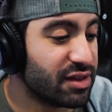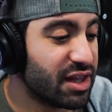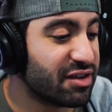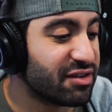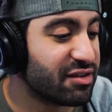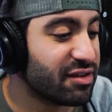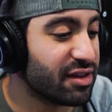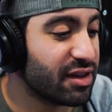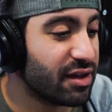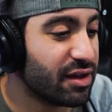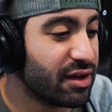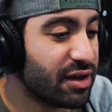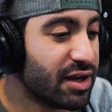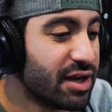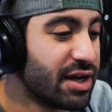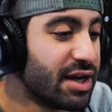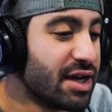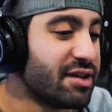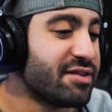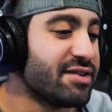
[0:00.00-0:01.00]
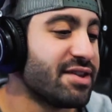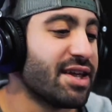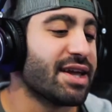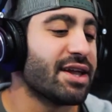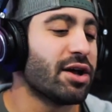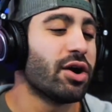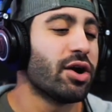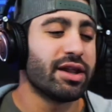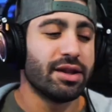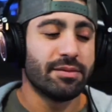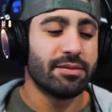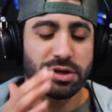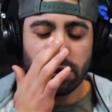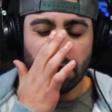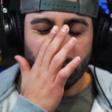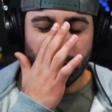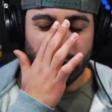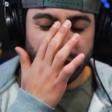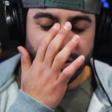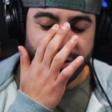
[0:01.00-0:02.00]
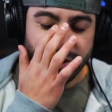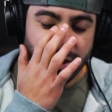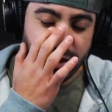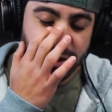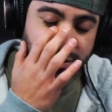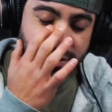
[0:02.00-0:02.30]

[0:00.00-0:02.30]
This, see, like, okay, let me talk about this then.